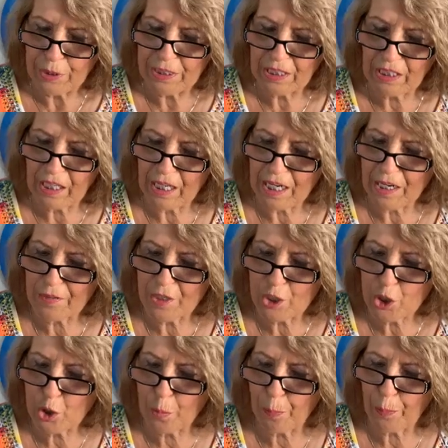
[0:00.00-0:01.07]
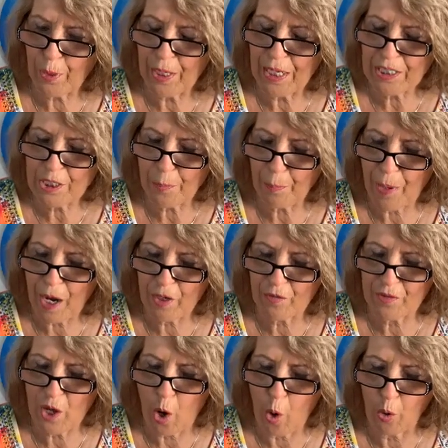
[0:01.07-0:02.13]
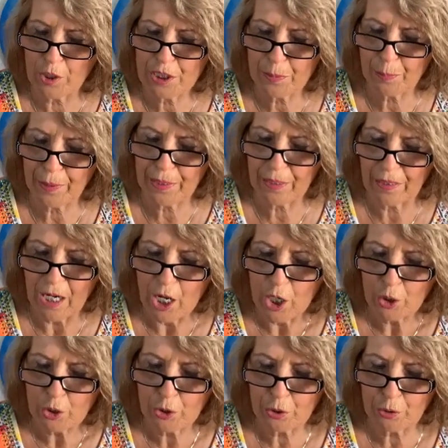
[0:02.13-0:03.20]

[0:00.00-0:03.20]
We declare the supernatural power of the Holy Spirit